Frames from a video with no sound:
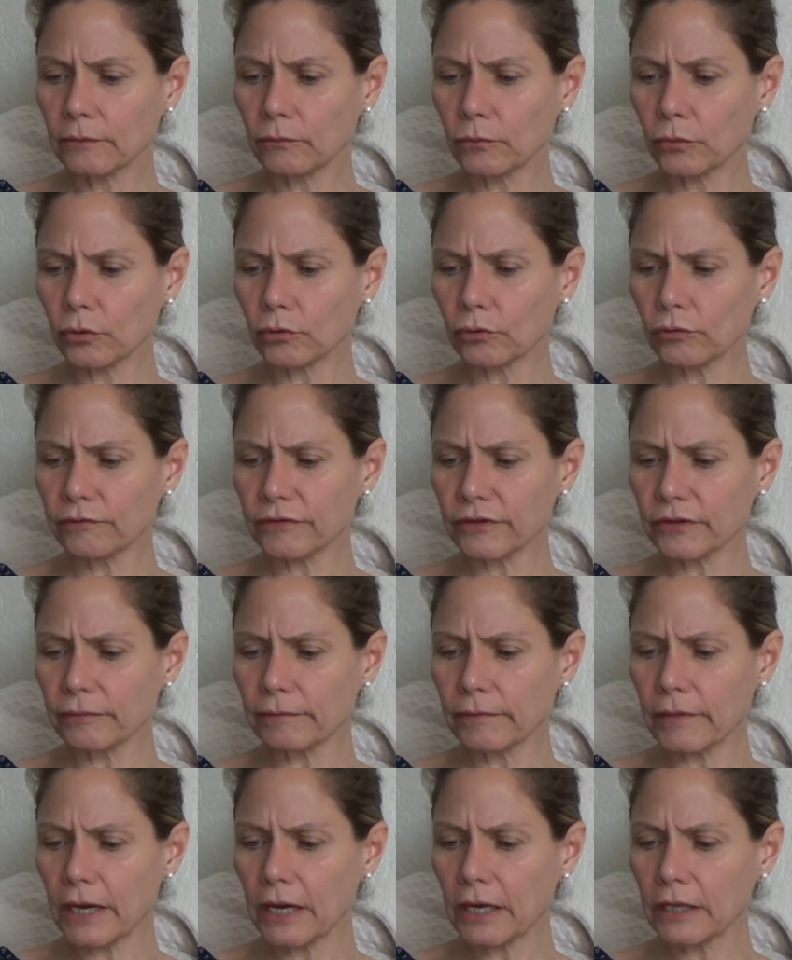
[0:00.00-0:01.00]
Moreover, the
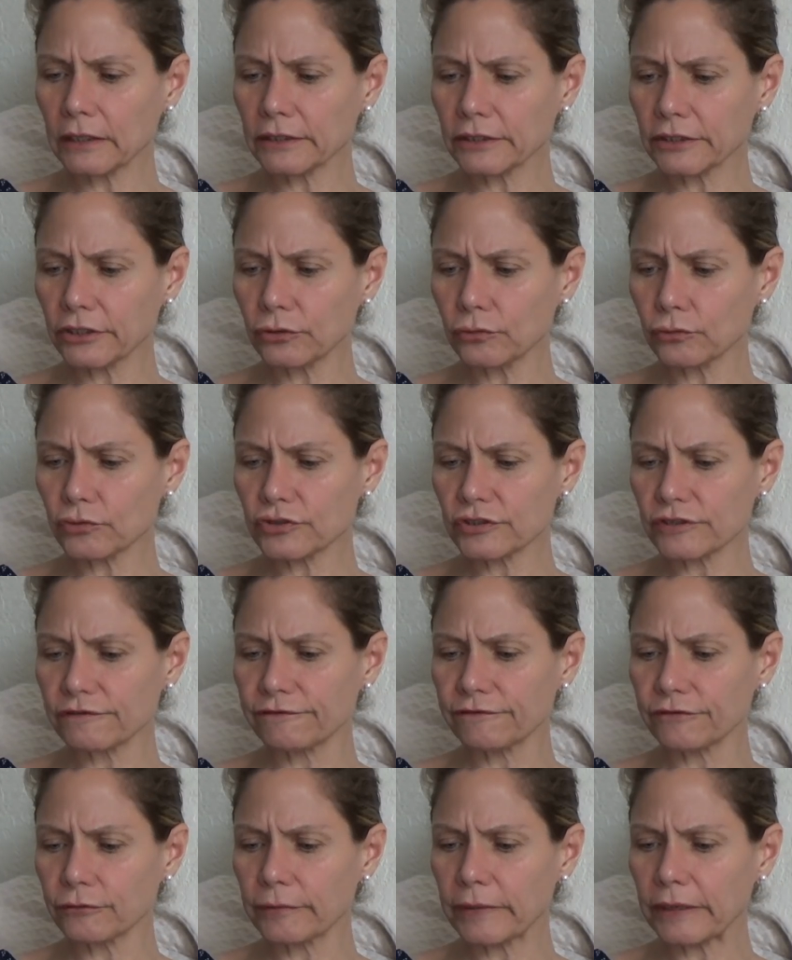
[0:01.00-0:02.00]
molecules of
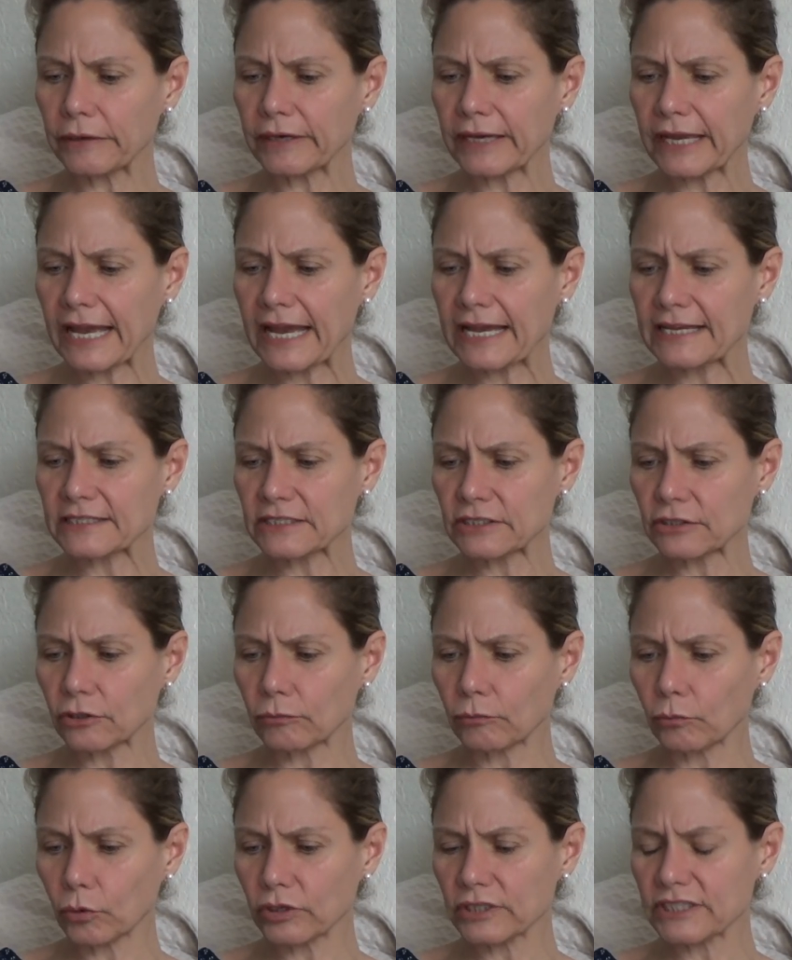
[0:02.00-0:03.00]
fumaric acid are
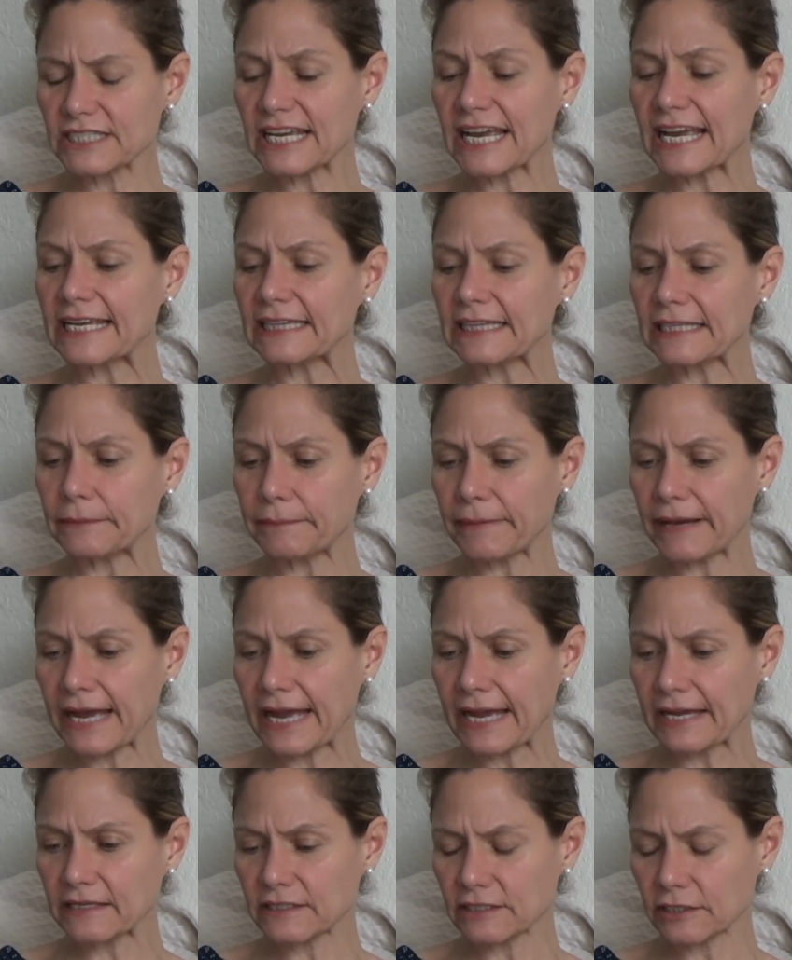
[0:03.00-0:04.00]
more tightly
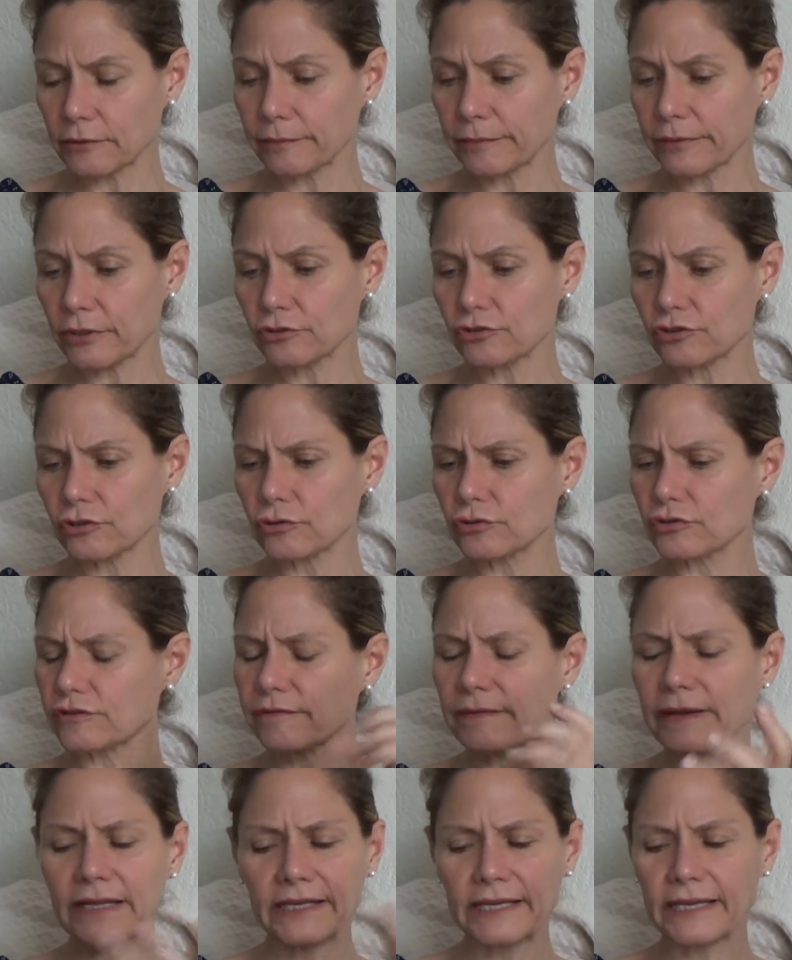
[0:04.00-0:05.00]
packed compared to those of
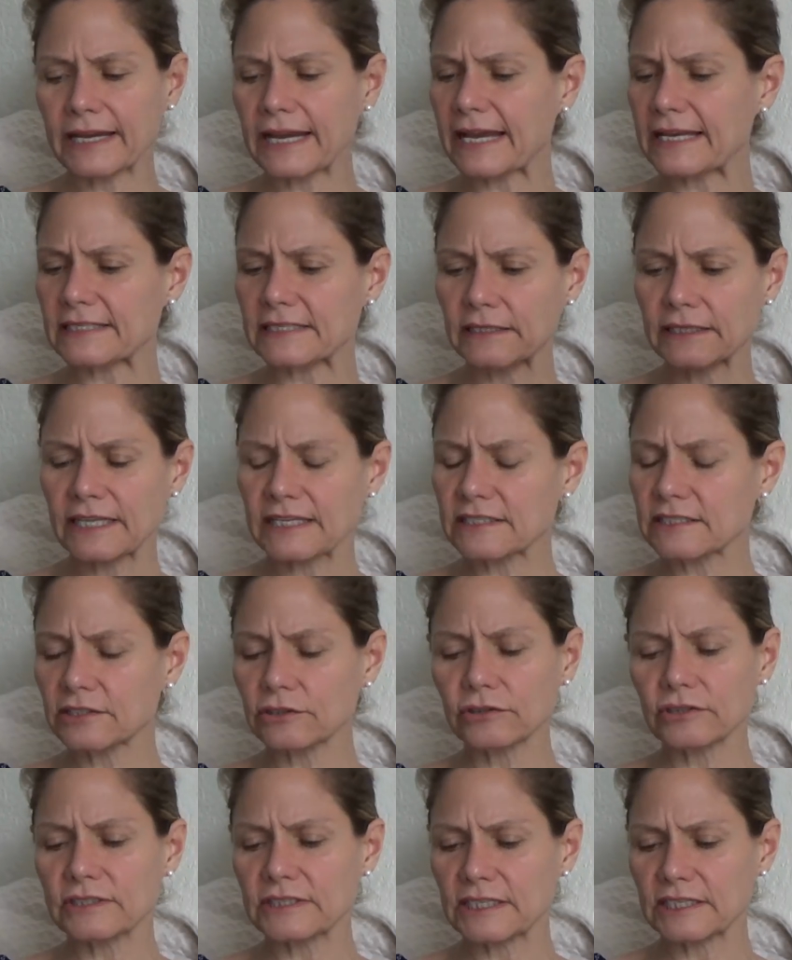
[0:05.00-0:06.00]
malic acid. That
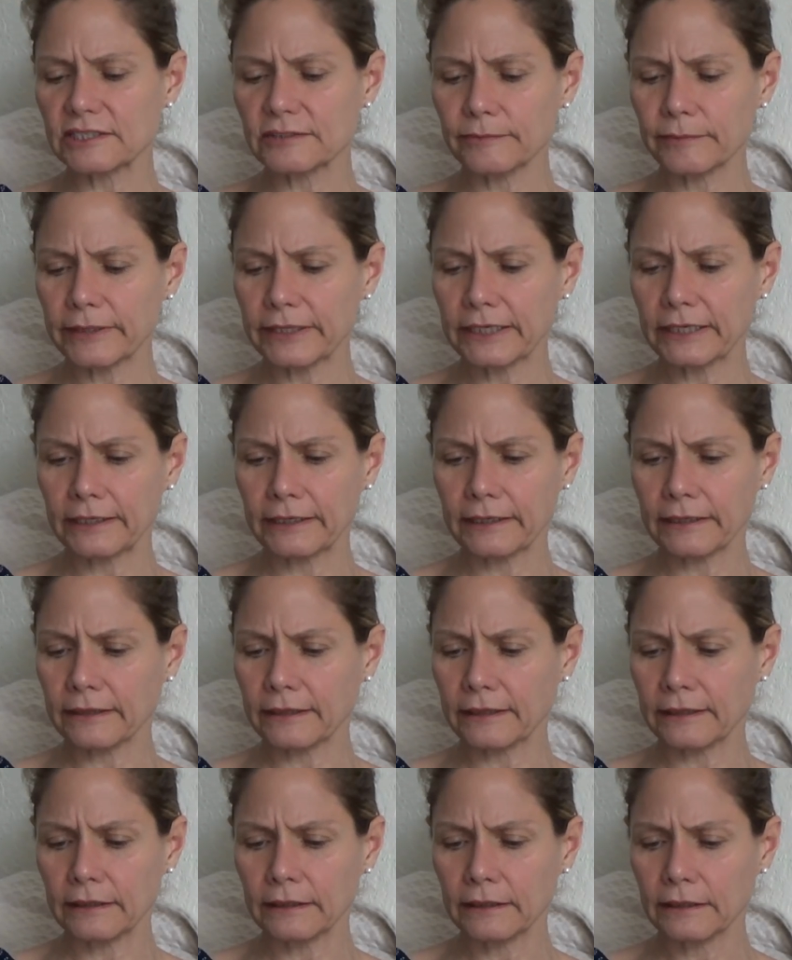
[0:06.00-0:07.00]
still doesn't explain
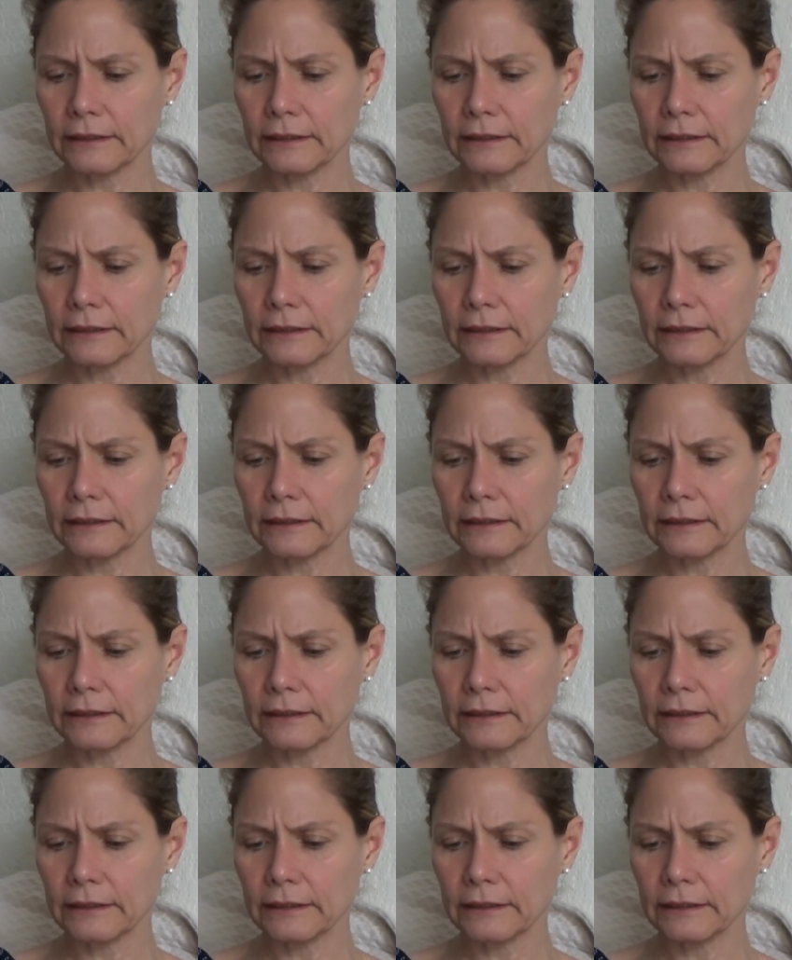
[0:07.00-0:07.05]
anything.